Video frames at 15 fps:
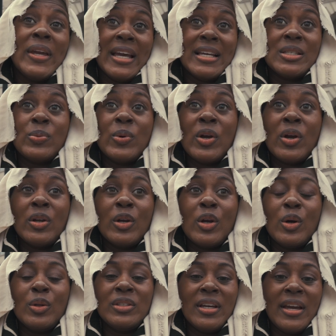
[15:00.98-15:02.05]
yes, we're going to
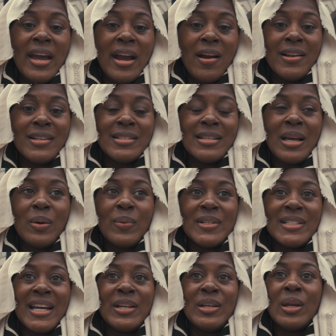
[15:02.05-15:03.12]
go to Harrods now,
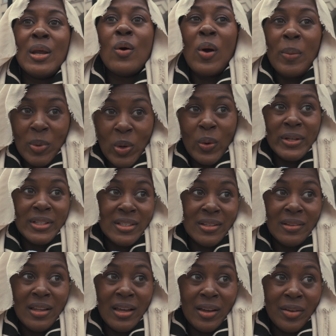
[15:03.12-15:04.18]
which I know I'm going
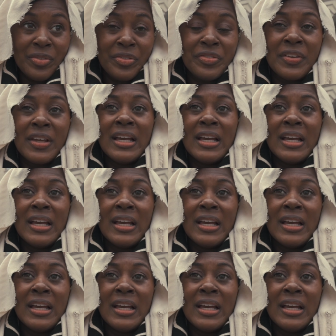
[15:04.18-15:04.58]
to love.